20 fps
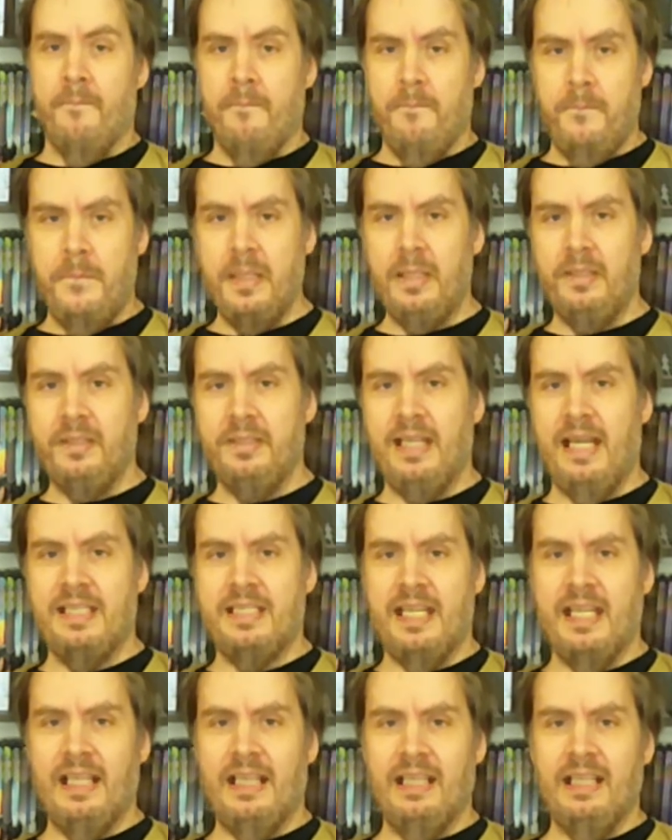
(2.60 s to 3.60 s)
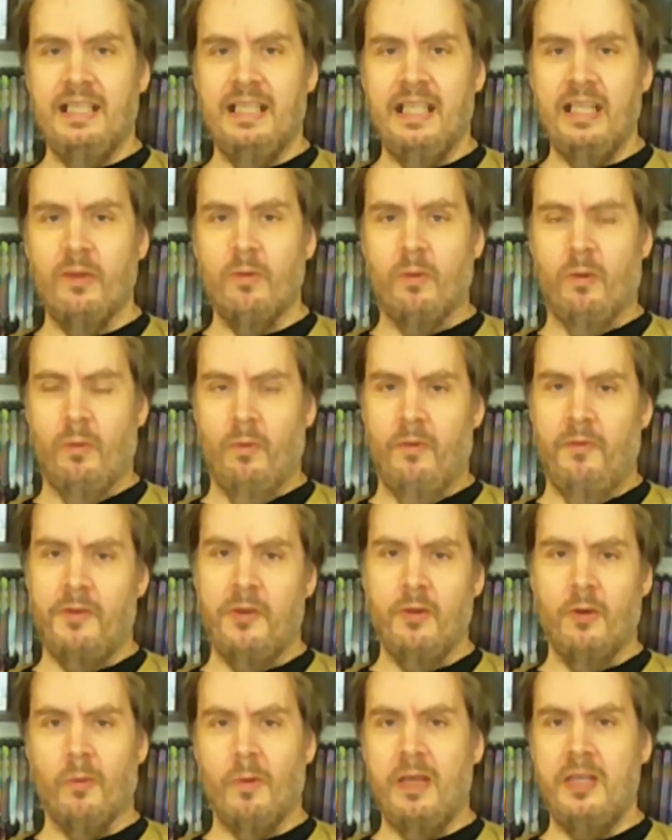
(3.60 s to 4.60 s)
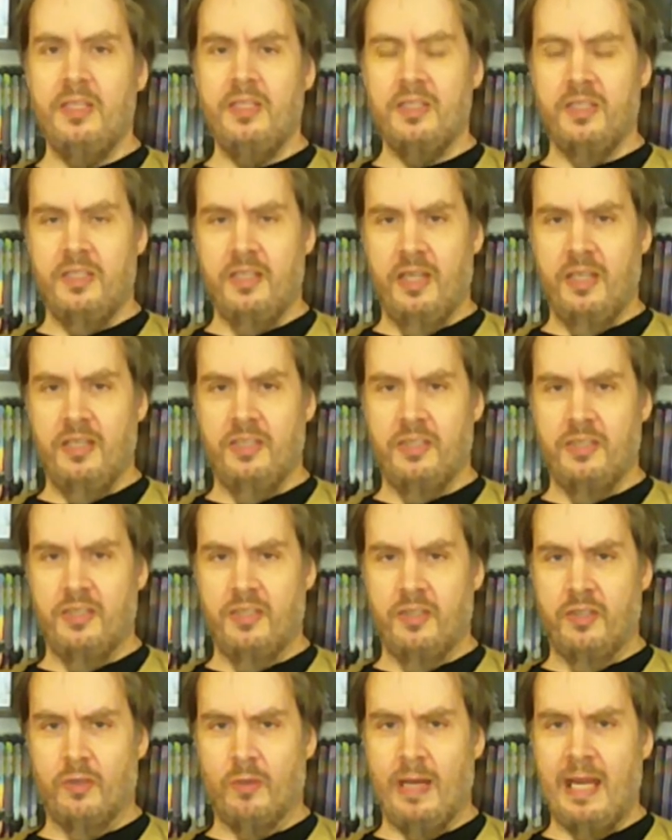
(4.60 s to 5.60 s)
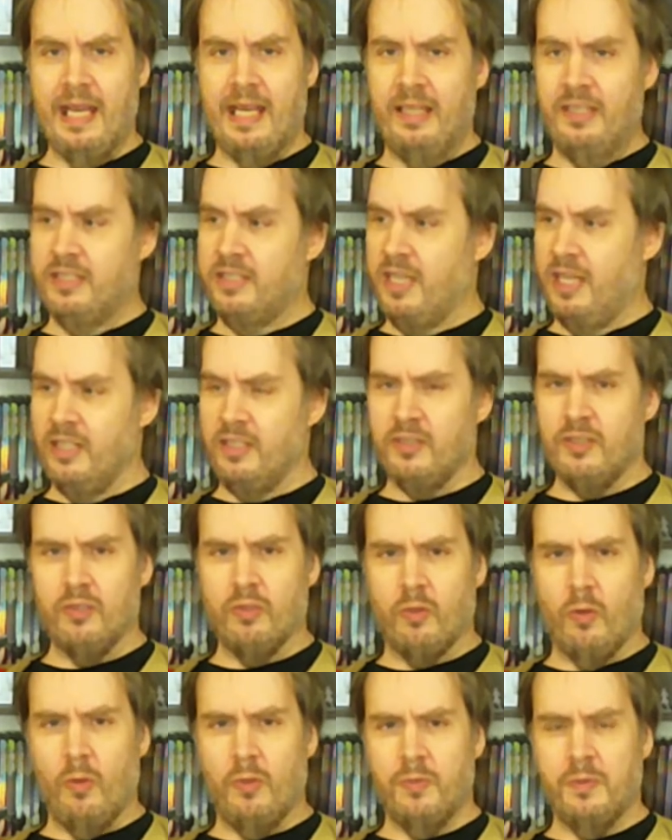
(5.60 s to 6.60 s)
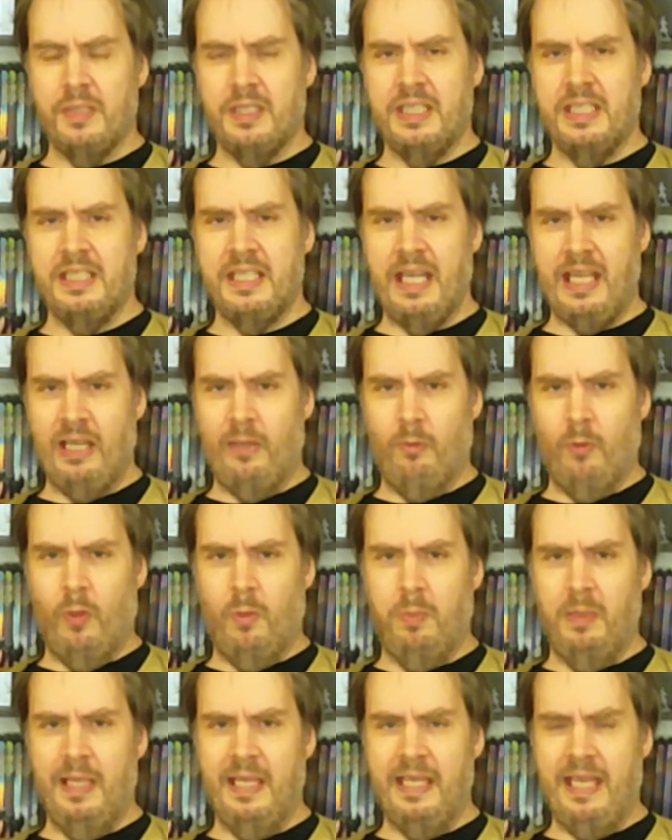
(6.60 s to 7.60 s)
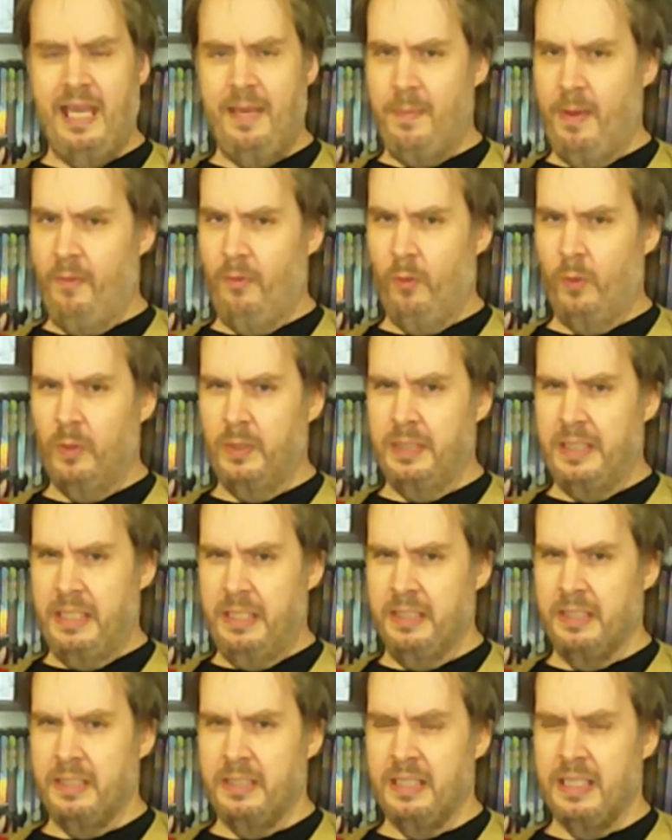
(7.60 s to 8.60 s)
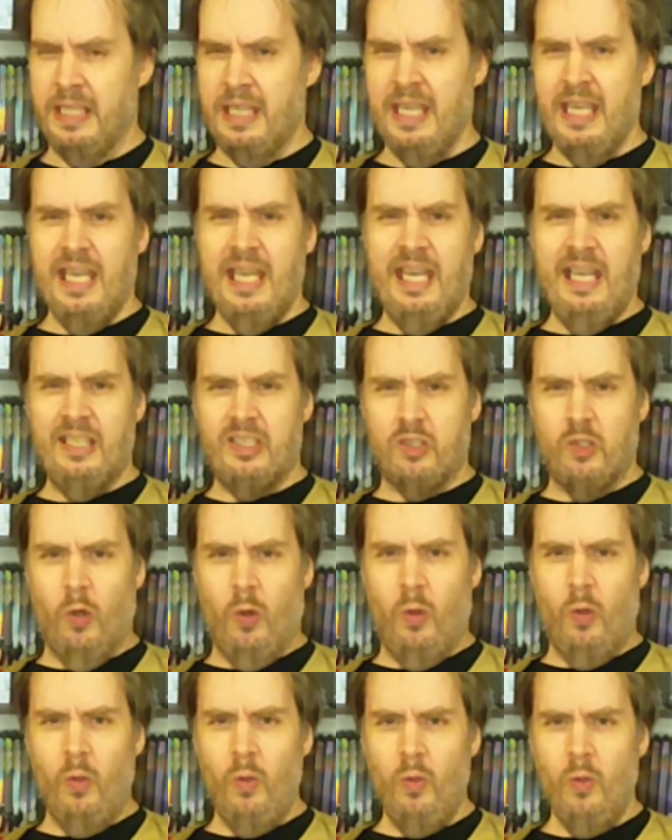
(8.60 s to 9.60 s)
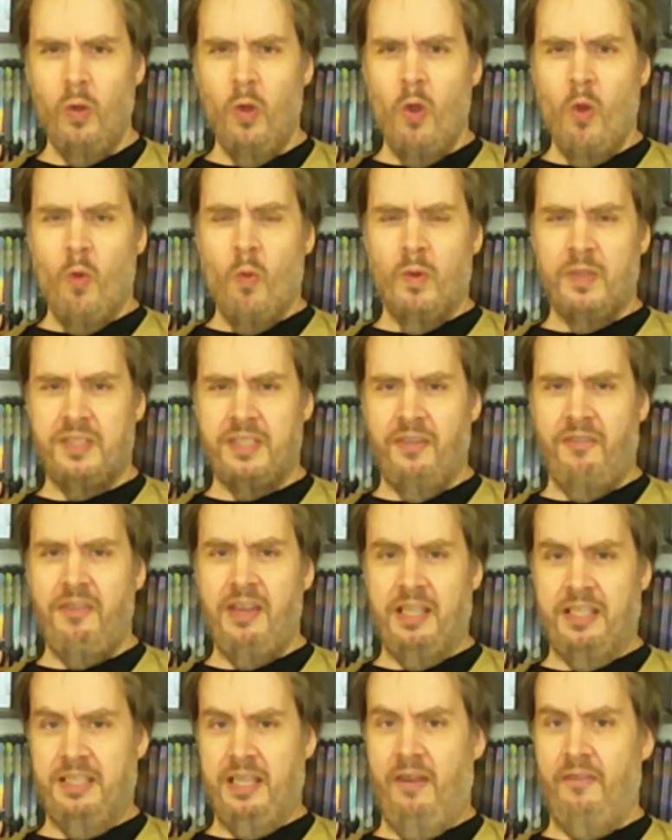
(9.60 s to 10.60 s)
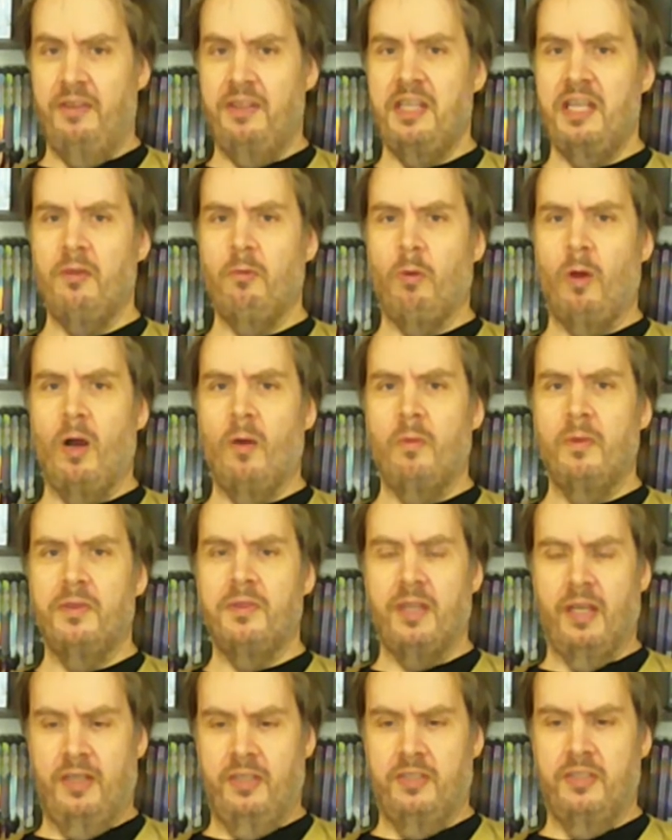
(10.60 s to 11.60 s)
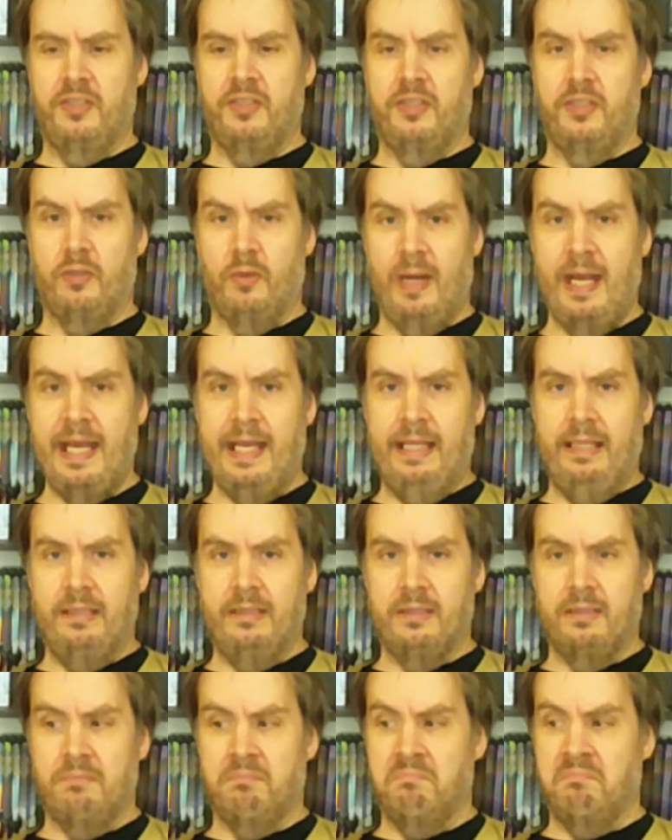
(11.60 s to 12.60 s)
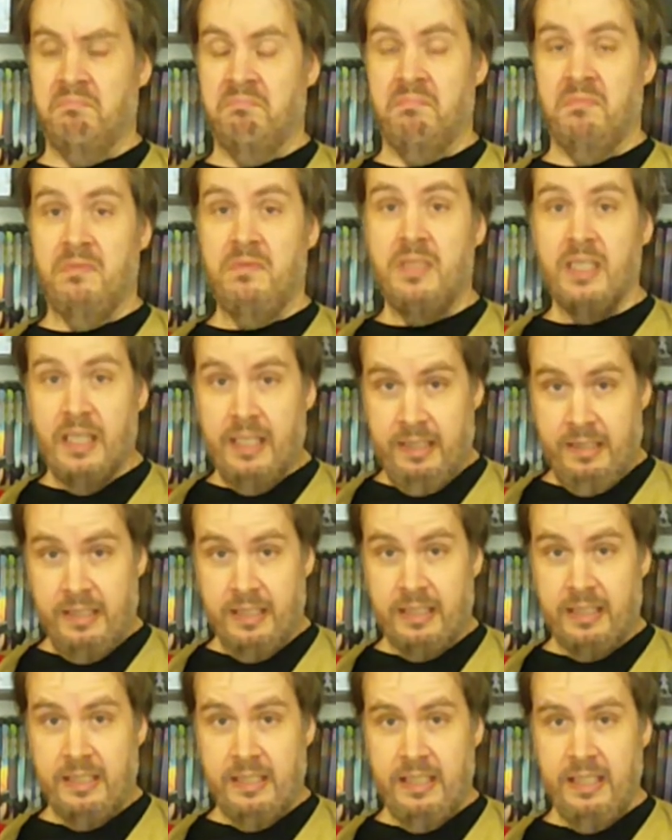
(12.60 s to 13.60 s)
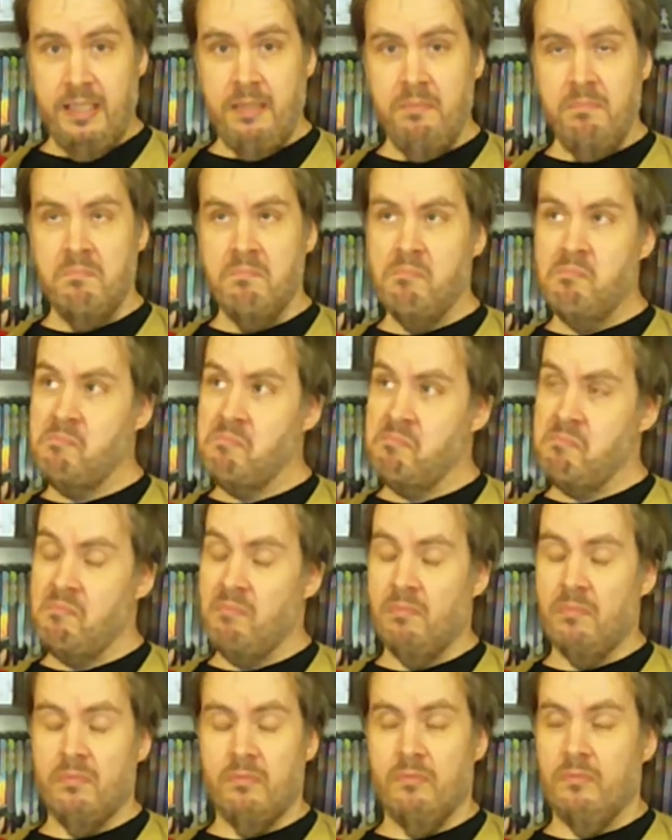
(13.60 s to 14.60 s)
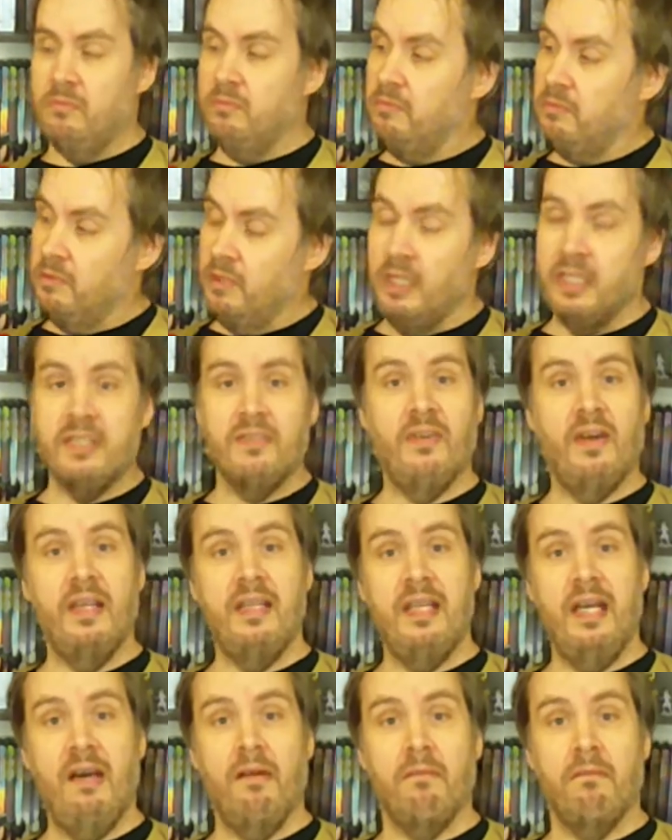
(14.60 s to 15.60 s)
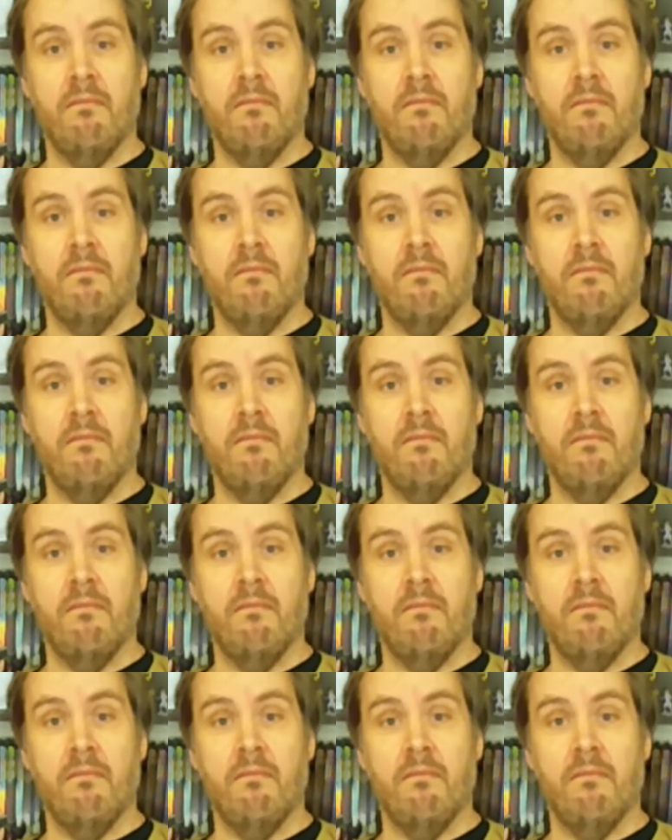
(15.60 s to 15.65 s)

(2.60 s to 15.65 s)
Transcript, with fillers: Built as a literal refutation to Dungeons & Dragons, Tunnels & Trolls was the second role-playing game ever released. Its goal was to fix everything wrong with Dungeons & Dragons. Did it succeed? Well, let's find out.